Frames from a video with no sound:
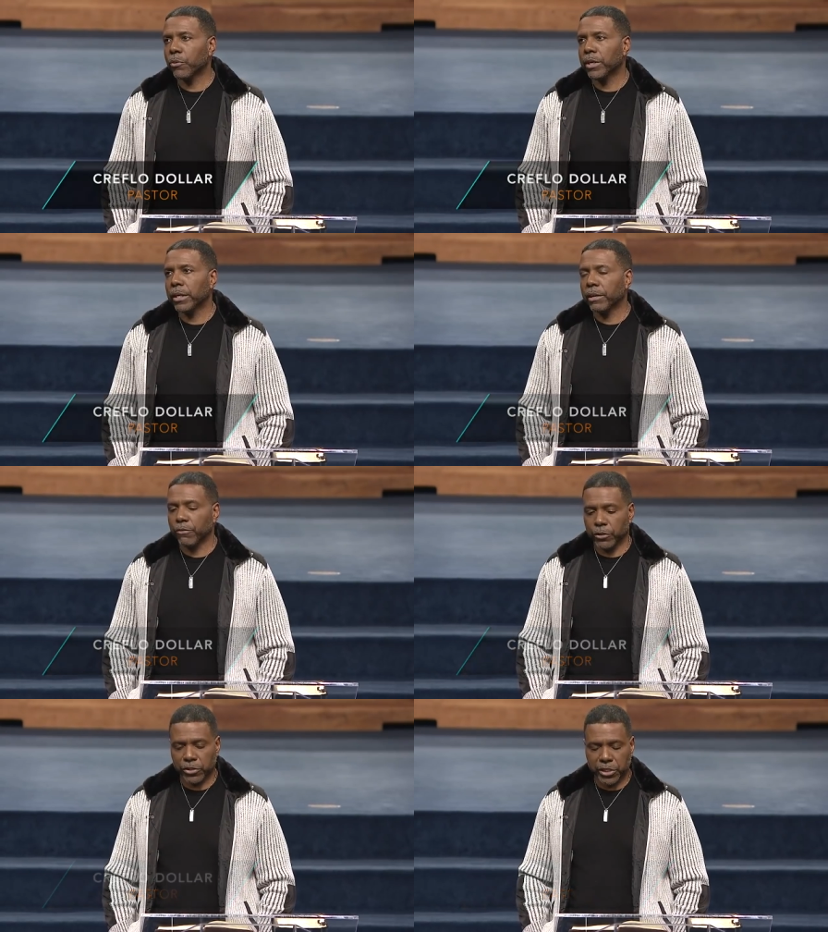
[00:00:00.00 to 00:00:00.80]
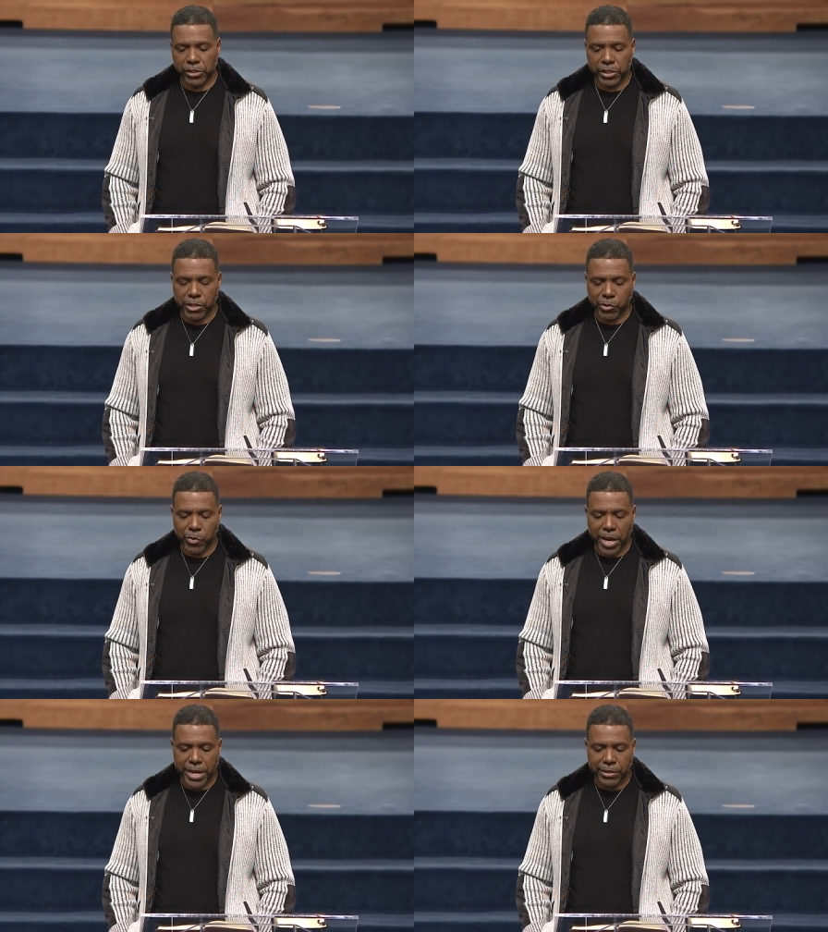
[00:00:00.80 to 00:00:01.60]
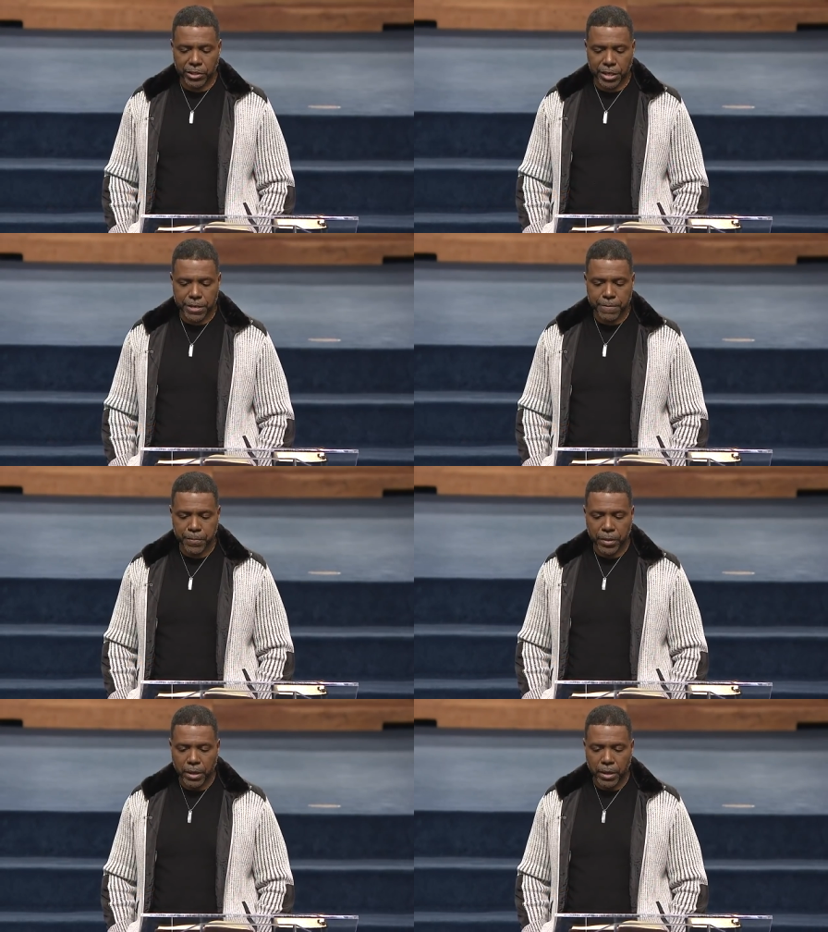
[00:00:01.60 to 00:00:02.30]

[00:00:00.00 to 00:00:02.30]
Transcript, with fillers: reading at verse 16 through 18.